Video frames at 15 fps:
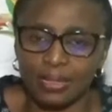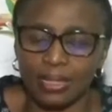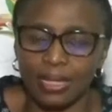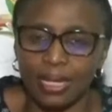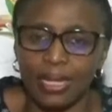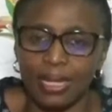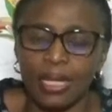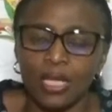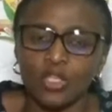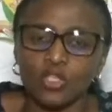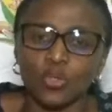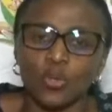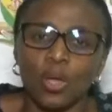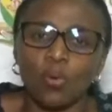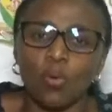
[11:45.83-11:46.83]
Ne?
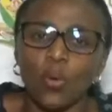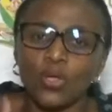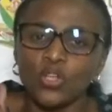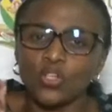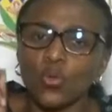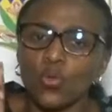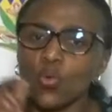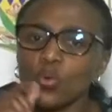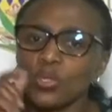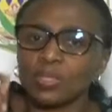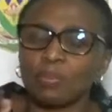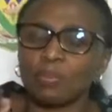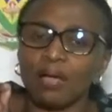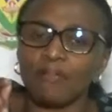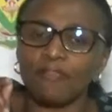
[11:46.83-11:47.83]
So you're going to lose
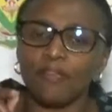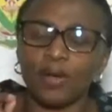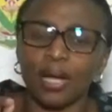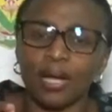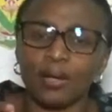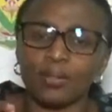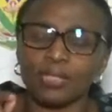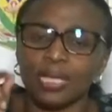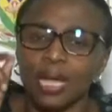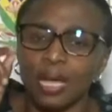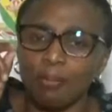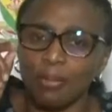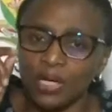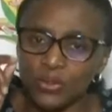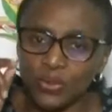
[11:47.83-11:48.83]
mark for count,
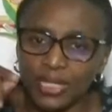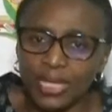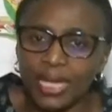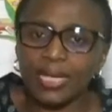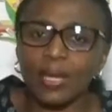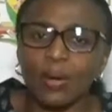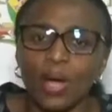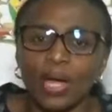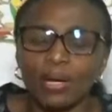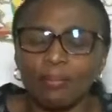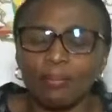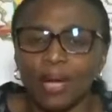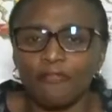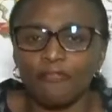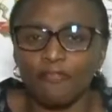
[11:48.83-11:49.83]
but you get a 1
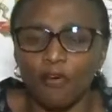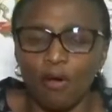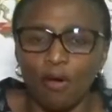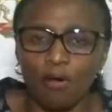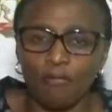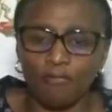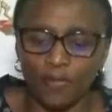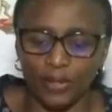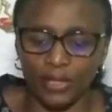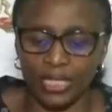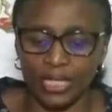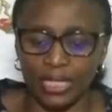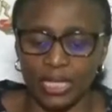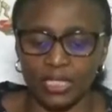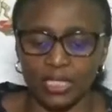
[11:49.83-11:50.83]
mark for
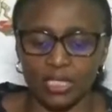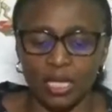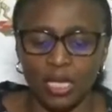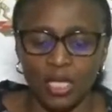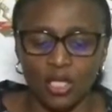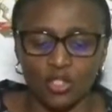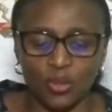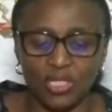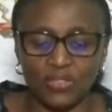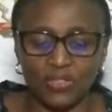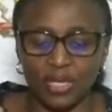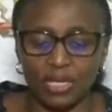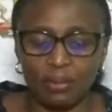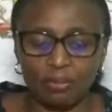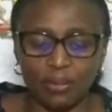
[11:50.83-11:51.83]
the range. So it's
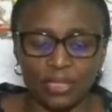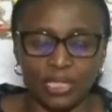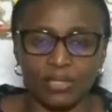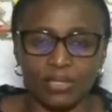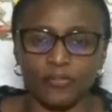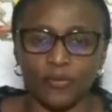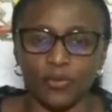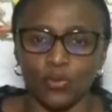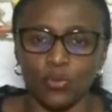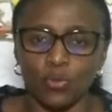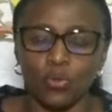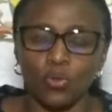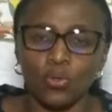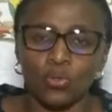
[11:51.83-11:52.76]
very important for you